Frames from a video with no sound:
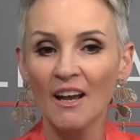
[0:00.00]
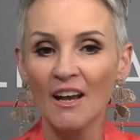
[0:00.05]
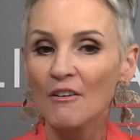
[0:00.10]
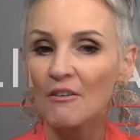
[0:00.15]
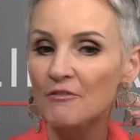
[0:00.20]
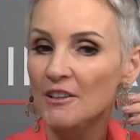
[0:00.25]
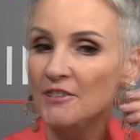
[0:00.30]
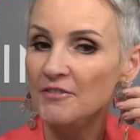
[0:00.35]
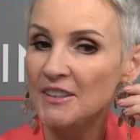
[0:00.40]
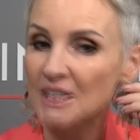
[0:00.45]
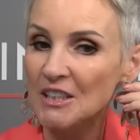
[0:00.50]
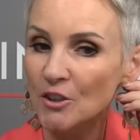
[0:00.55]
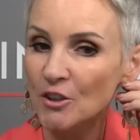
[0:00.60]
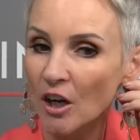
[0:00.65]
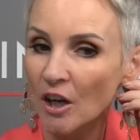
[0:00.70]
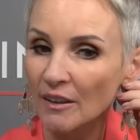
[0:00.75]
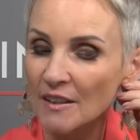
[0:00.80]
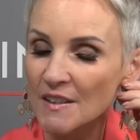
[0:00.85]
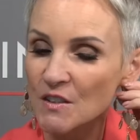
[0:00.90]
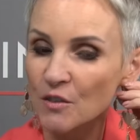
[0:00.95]

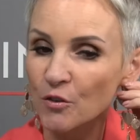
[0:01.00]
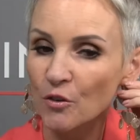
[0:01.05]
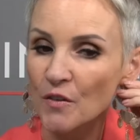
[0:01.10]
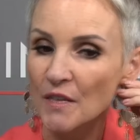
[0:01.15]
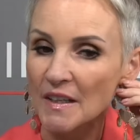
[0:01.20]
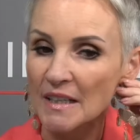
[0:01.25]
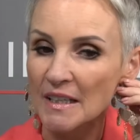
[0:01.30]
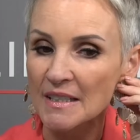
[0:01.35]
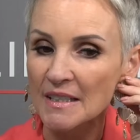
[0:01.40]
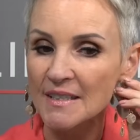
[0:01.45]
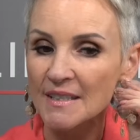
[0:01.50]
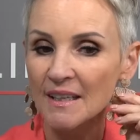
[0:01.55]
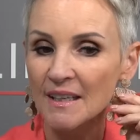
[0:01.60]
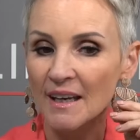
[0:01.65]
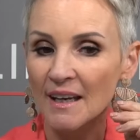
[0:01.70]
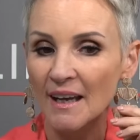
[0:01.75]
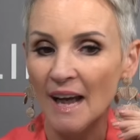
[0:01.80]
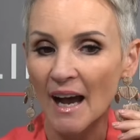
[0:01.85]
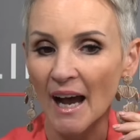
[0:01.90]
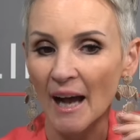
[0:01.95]
$15 for these
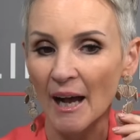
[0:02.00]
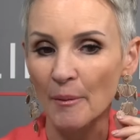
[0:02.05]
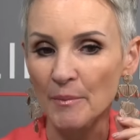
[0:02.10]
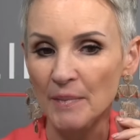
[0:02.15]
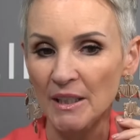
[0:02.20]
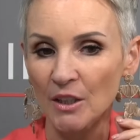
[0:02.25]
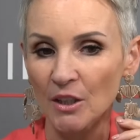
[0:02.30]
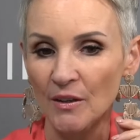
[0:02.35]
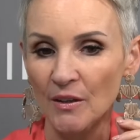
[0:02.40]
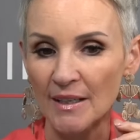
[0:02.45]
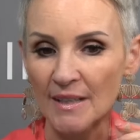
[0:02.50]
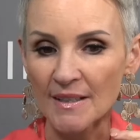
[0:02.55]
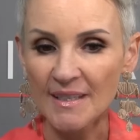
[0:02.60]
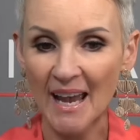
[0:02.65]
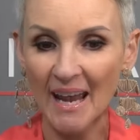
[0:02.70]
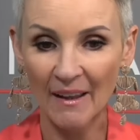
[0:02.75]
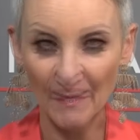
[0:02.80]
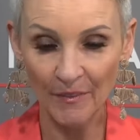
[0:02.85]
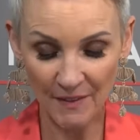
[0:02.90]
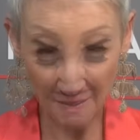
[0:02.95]
earrings,
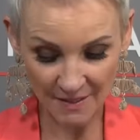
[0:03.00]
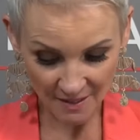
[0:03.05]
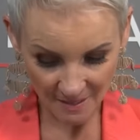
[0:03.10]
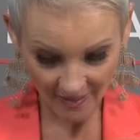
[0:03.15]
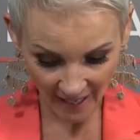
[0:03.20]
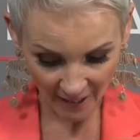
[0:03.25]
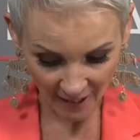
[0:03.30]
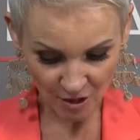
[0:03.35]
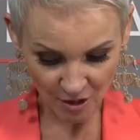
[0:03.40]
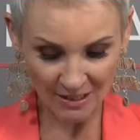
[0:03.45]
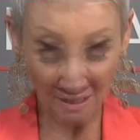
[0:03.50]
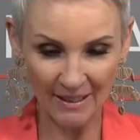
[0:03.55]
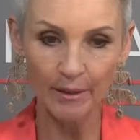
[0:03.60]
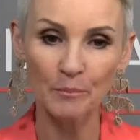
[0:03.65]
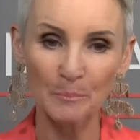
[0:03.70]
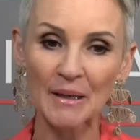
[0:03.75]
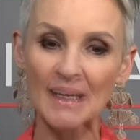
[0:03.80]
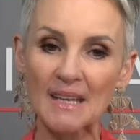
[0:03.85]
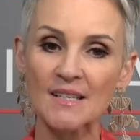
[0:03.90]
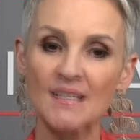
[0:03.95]
and this is actually a
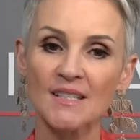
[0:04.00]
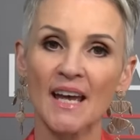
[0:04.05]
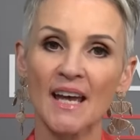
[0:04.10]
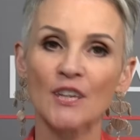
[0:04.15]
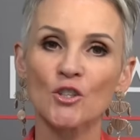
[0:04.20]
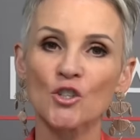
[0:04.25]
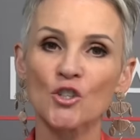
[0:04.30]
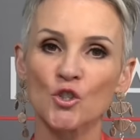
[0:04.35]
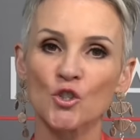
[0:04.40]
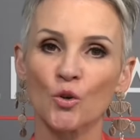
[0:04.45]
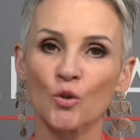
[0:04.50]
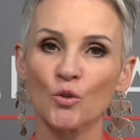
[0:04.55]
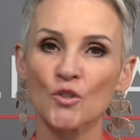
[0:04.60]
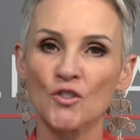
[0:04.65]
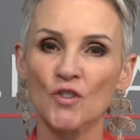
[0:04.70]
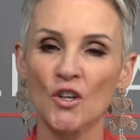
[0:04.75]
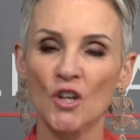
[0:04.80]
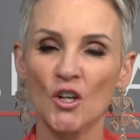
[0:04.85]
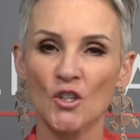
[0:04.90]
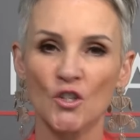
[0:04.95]
blazer and shorts
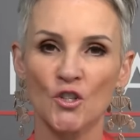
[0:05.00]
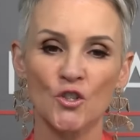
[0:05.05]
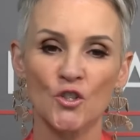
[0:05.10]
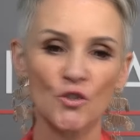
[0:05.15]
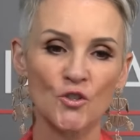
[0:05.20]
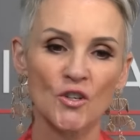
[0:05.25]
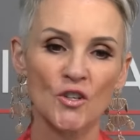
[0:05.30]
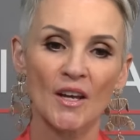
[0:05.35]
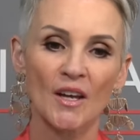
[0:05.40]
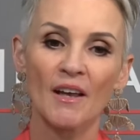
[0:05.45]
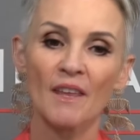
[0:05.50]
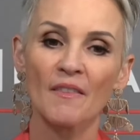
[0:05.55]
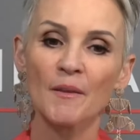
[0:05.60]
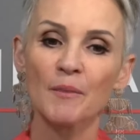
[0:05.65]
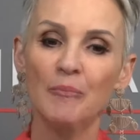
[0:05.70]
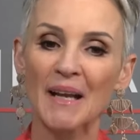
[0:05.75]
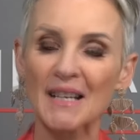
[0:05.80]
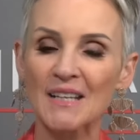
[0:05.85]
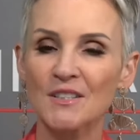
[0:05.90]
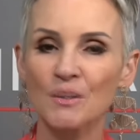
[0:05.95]
suit. The
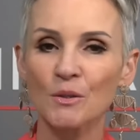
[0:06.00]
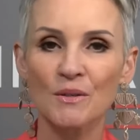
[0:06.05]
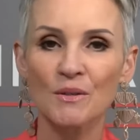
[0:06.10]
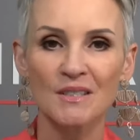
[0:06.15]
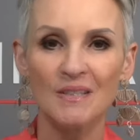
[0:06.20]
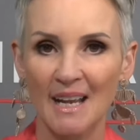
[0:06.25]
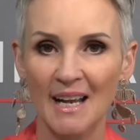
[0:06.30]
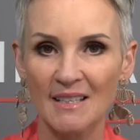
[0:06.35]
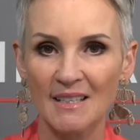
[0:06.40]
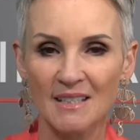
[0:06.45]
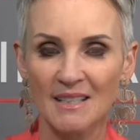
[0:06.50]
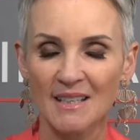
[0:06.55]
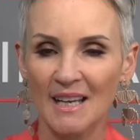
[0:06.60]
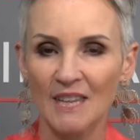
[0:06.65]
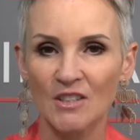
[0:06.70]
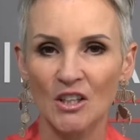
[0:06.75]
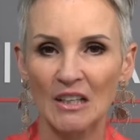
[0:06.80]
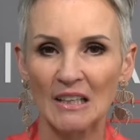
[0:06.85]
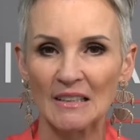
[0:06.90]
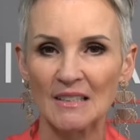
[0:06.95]
blazer was
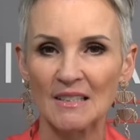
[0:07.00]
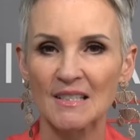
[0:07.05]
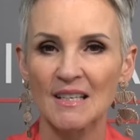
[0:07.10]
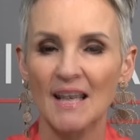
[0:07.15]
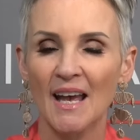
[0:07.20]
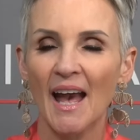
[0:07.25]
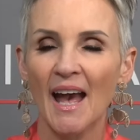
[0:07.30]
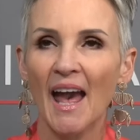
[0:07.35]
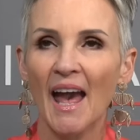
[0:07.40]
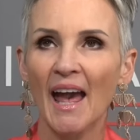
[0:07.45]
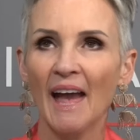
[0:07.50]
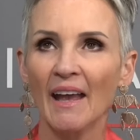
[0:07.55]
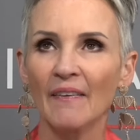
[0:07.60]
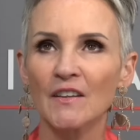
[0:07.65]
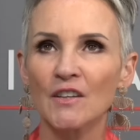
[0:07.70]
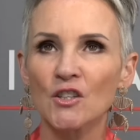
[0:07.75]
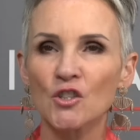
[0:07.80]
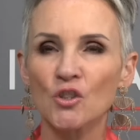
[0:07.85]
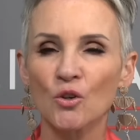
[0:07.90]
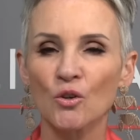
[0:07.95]
$99 and the
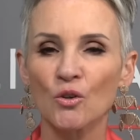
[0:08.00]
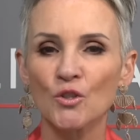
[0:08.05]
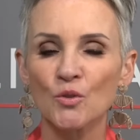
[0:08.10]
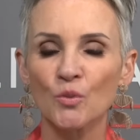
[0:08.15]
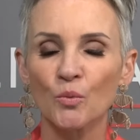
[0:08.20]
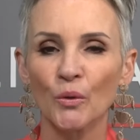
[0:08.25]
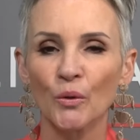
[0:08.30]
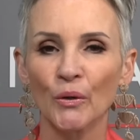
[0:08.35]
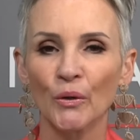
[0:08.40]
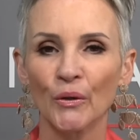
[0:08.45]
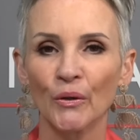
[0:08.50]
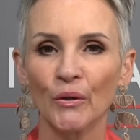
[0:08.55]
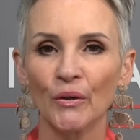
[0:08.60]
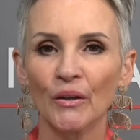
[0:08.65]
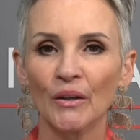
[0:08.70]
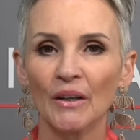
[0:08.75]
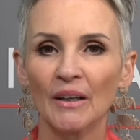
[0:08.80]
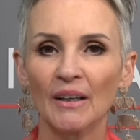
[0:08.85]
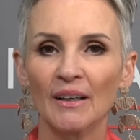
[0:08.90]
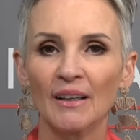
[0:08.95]
shorts were,
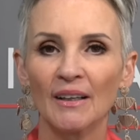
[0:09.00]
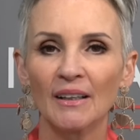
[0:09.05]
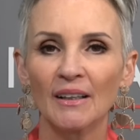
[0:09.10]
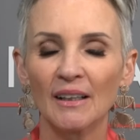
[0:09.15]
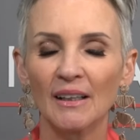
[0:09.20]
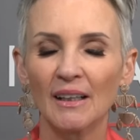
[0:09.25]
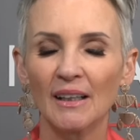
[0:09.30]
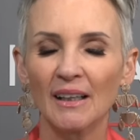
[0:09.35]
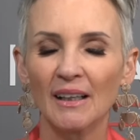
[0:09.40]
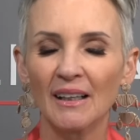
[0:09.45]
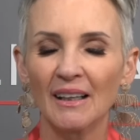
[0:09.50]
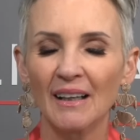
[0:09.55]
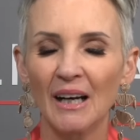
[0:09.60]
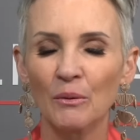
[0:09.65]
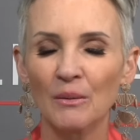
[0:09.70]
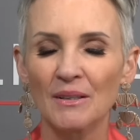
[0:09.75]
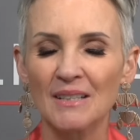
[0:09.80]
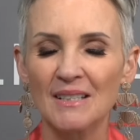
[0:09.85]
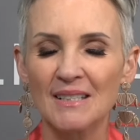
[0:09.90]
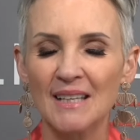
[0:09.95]
I
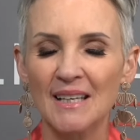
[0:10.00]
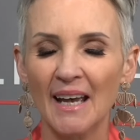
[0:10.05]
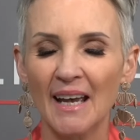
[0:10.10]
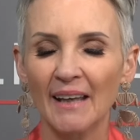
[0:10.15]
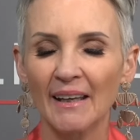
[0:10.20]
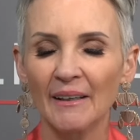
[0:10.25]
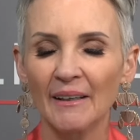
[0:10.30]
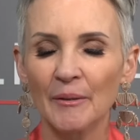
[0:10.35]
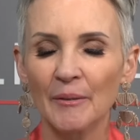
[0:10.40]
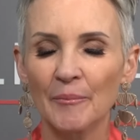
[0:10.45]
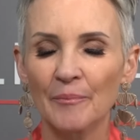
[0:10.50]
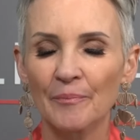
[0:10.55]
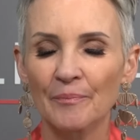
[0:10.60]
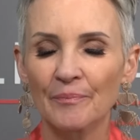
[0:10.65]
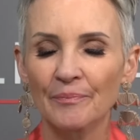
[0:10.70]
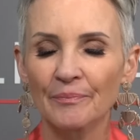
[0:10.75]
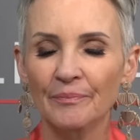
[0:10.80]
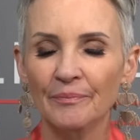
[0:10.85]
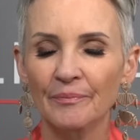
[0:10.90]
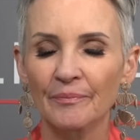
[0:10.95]
want to say
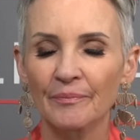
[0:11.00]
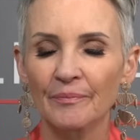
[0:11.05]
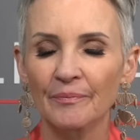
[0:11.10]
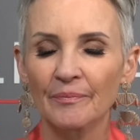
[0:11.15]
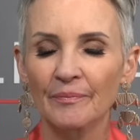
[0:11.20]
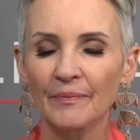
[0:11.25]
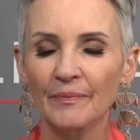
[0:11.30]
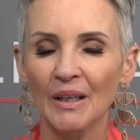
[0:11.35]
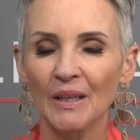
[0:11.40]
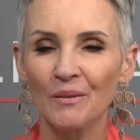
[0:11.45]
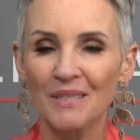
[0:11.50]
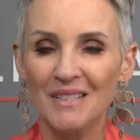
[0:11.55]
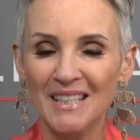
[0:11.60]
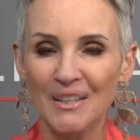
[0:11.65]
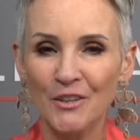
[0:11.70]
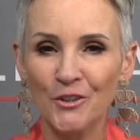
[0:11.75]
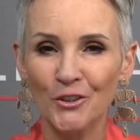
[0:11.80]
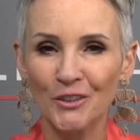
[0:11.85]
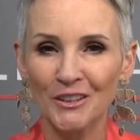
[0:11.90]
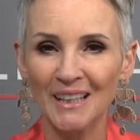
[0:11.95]

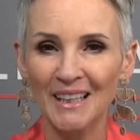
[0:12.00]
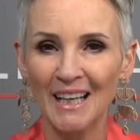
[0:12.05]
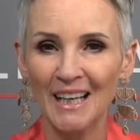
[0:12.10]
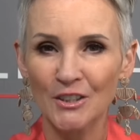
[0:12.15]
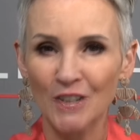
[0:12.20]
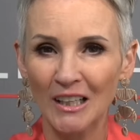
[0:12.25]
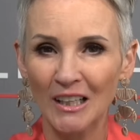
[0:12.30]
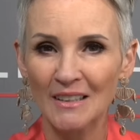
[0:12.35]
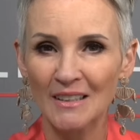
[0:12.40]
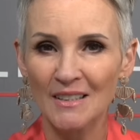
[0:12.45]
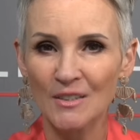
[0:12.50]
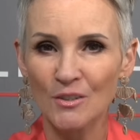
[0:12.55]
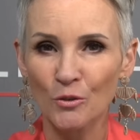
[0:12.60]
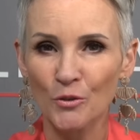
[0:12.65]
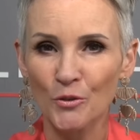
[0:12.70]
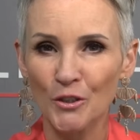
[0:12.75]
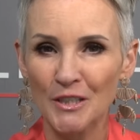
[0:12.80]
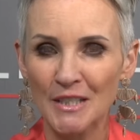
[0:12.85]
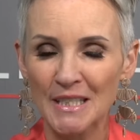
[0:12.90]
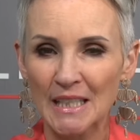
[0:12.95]
$39 or
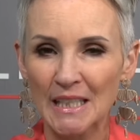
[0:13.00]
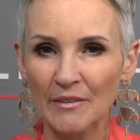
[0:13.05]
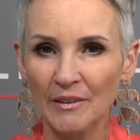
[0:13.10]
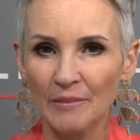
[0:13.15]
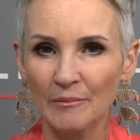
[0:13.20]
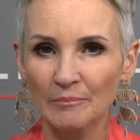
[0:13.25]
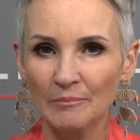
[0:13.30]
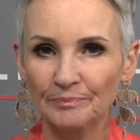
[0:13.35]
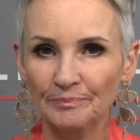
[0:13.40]
$37.